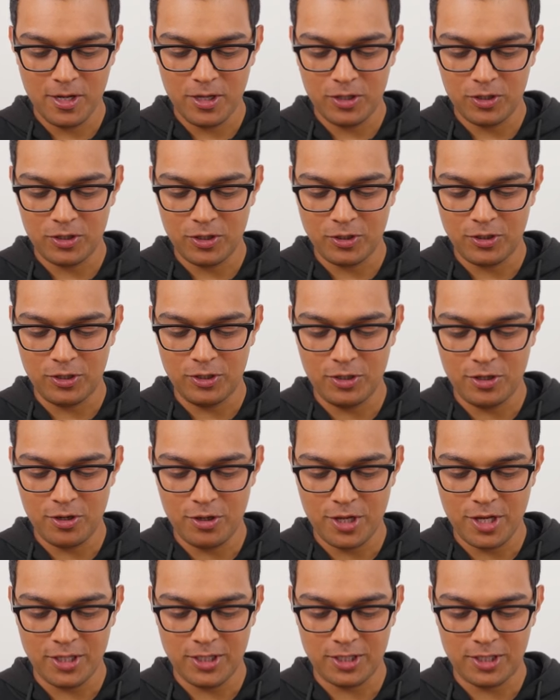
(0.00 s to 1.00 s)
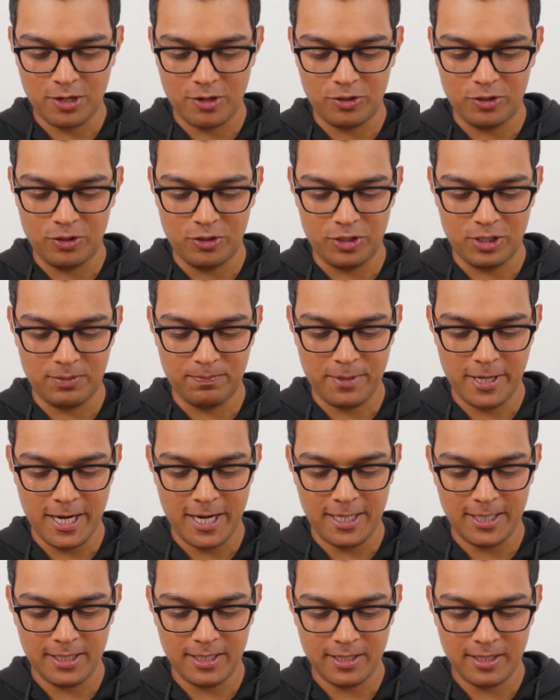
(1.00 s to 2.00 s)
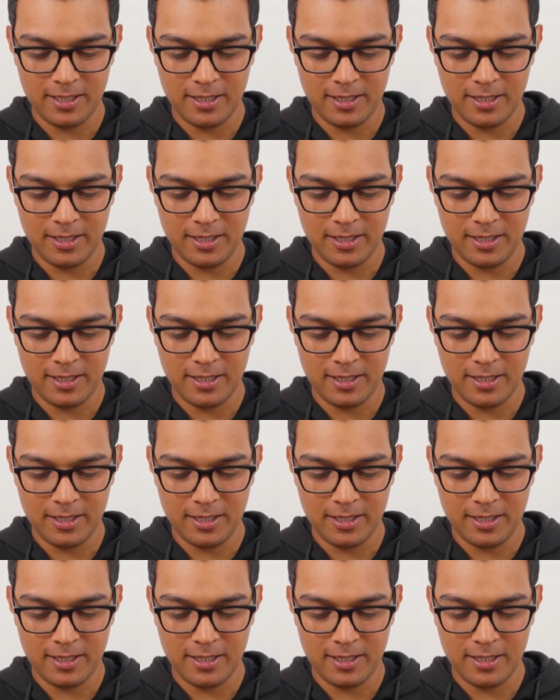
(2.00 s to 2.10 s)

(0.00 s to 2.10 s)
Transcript: So to do this, go to speed